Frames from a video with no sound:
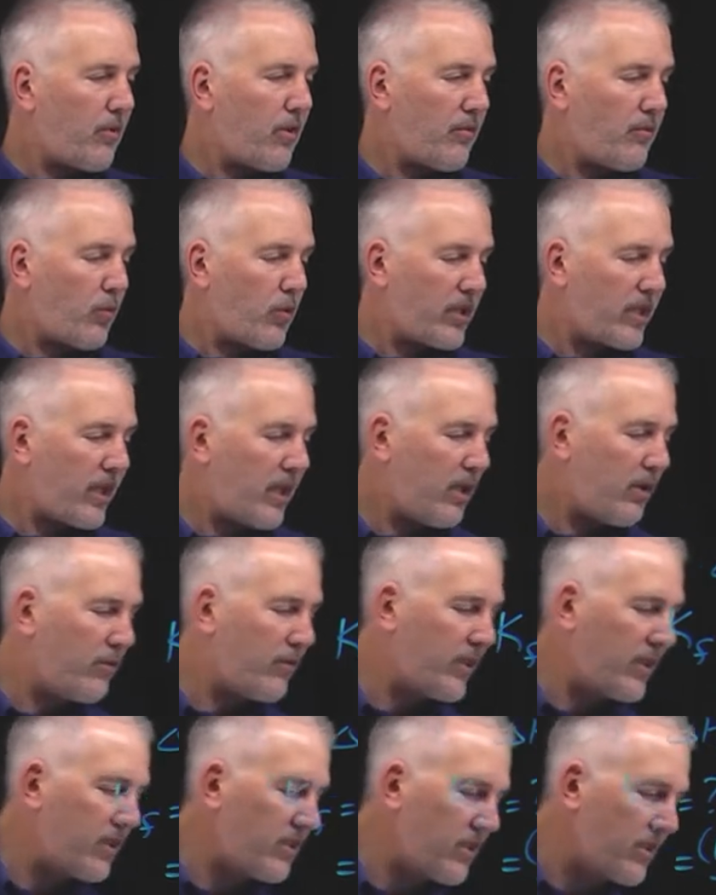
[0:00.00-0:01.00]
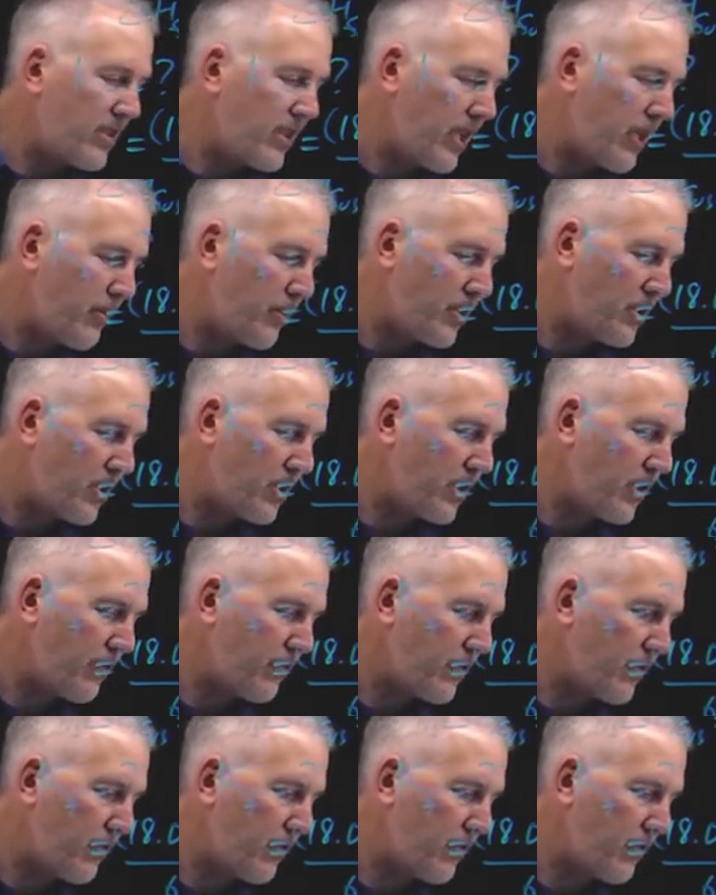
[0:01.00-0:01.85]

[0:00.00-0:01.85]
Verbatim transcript: of 1 Kelvin is the same as a shift